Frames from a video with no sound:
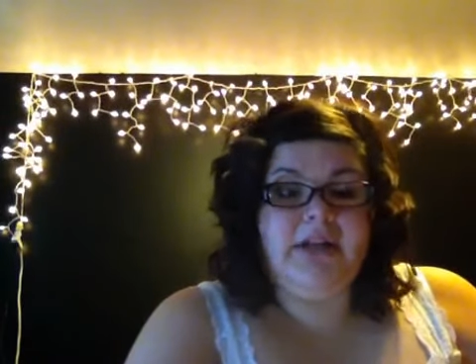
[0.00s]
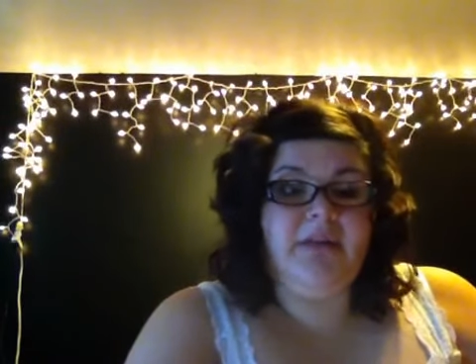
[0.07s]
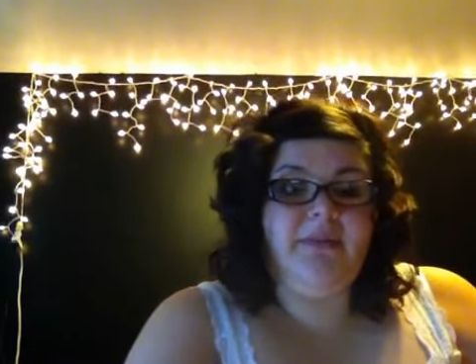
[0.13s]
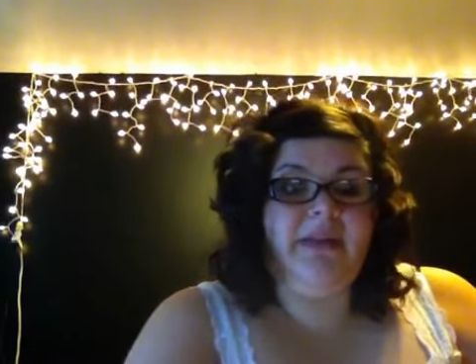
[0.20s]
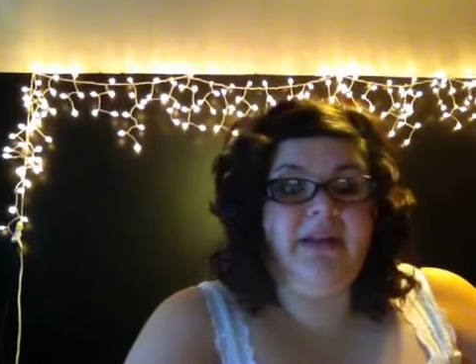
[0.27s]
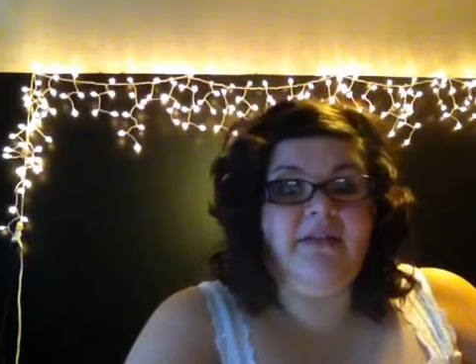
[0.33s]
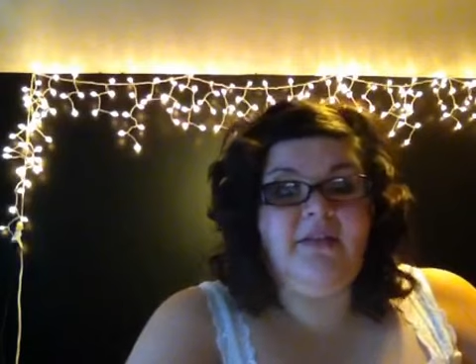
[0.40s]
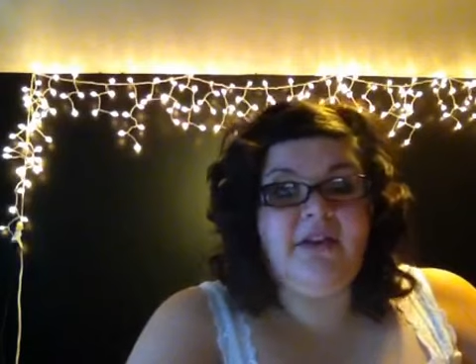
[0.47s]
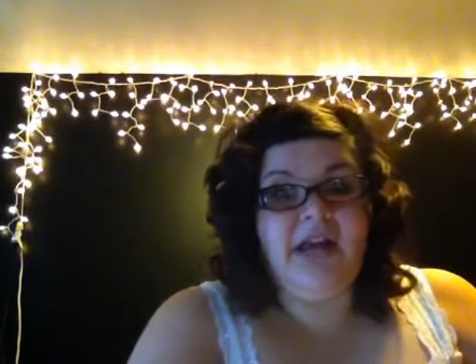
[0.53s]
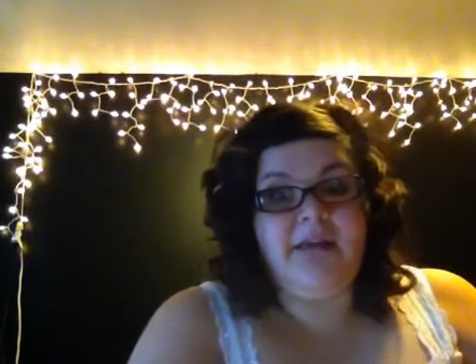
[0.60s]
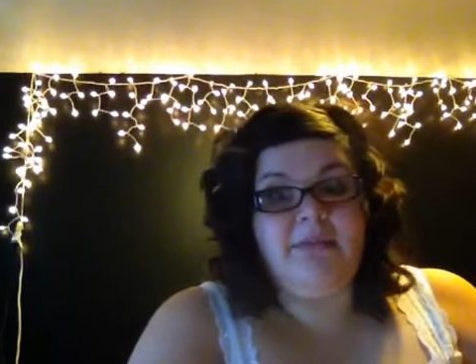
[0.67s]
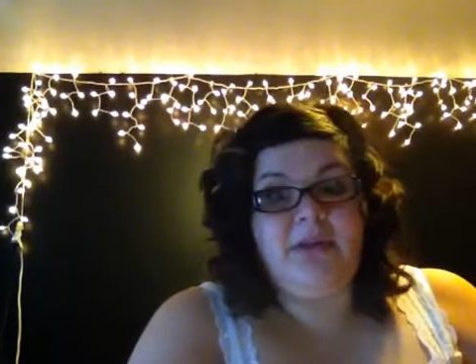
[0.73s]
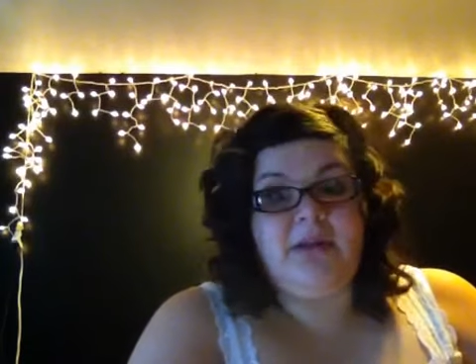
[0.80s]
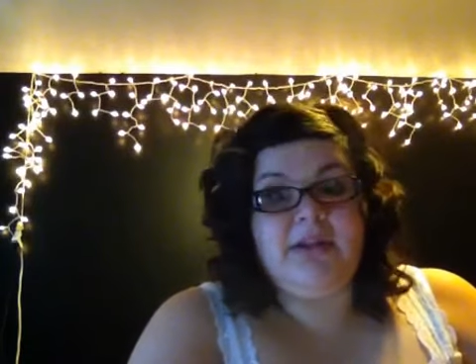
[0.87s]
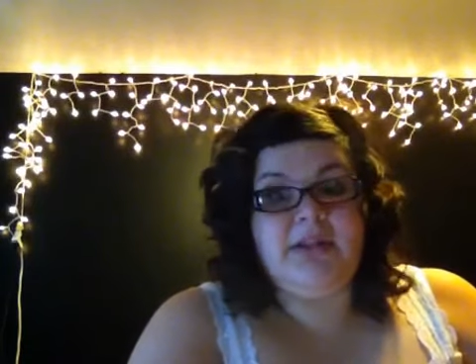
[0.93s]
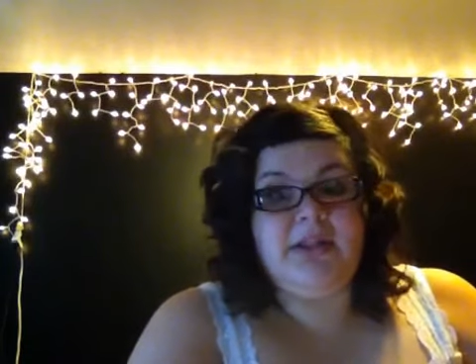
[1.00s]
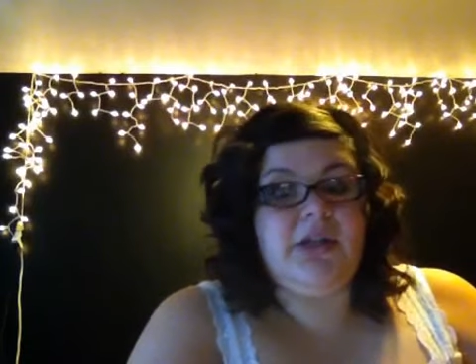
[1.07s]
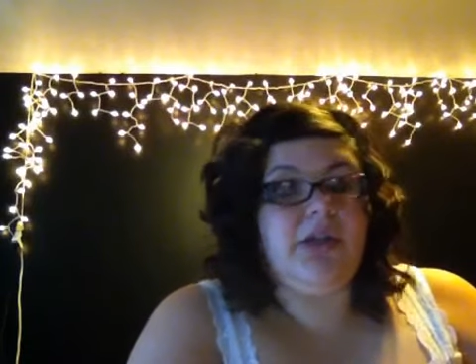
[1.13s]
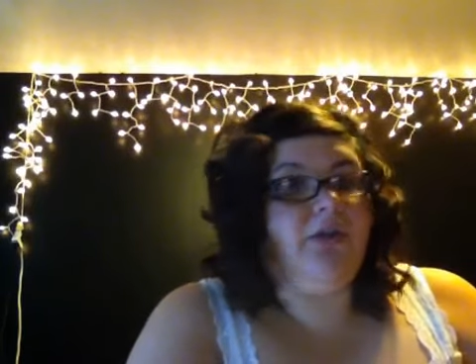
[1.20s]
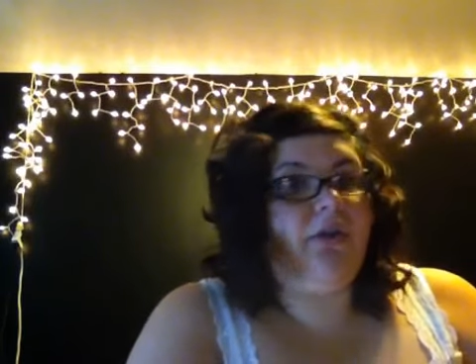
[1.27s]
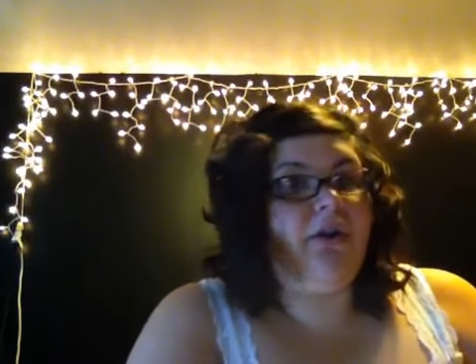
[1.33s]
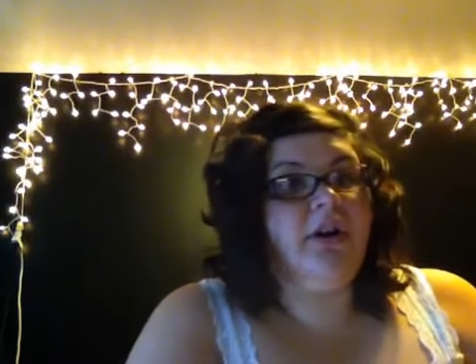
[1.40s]
You're going to be there for 9 months.
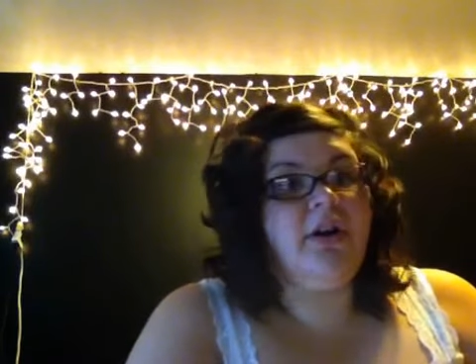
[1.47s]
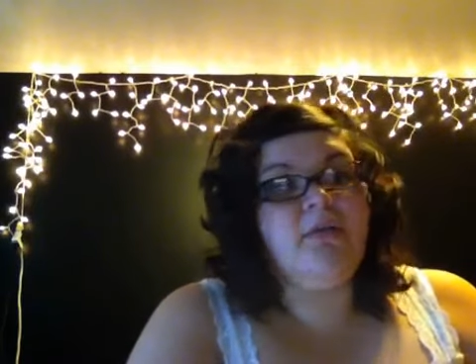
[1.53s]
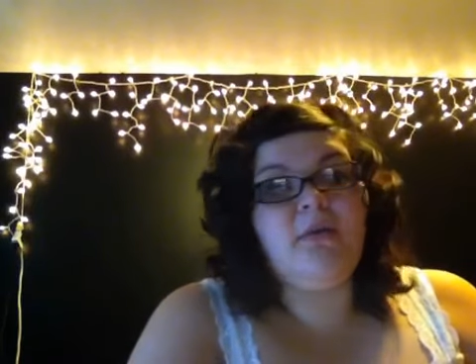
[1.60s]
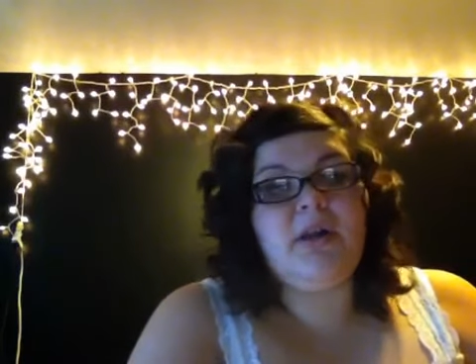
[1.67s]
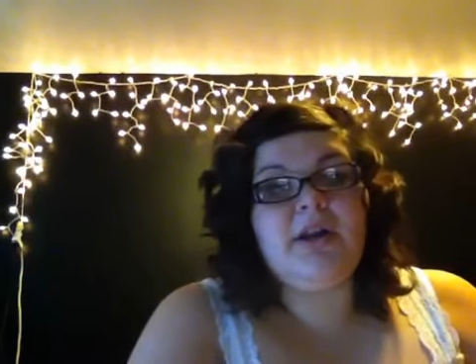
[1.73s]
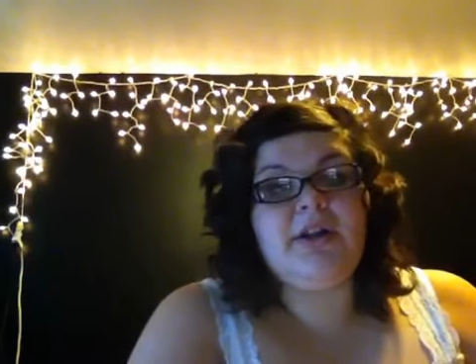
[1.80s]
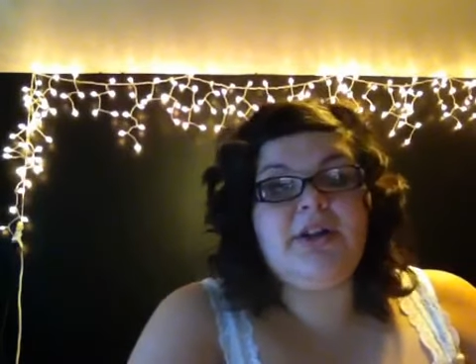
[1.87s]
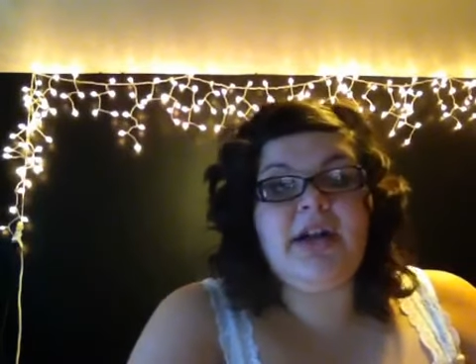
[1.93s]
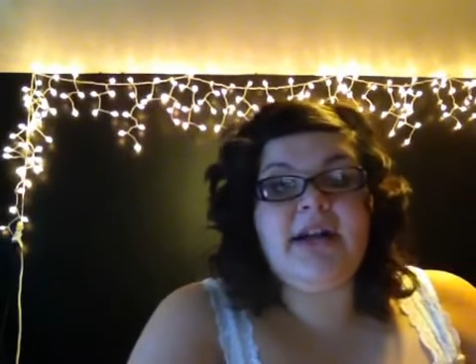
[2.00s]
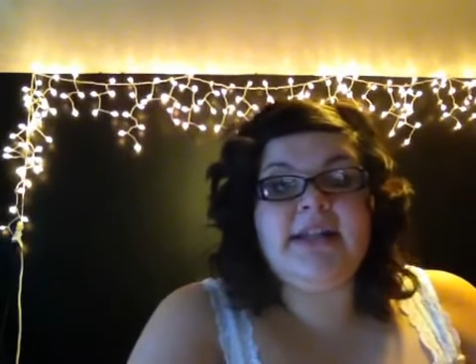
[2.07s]
You are going to want to try